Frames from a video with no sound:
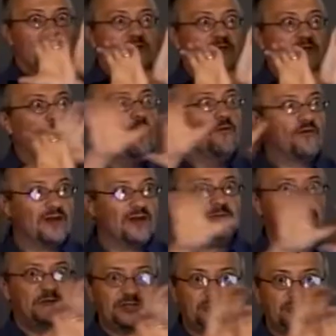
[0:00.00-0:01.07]
The overlap
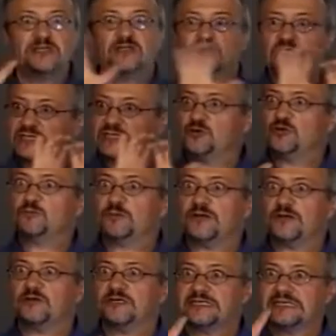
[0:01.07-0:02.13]
between these two
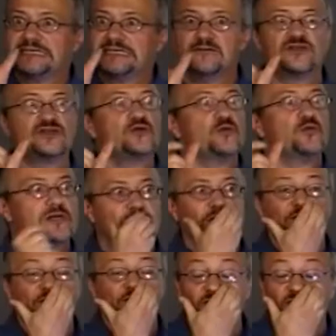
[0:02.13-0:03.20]
periods gives you what is
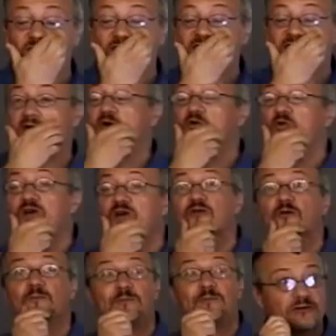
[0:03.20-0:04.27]
referred to as the
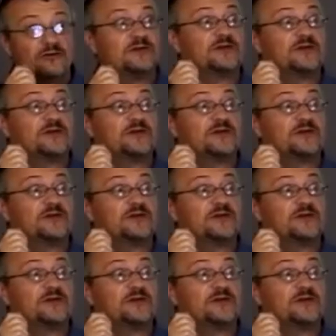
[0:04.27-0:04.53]
critical period of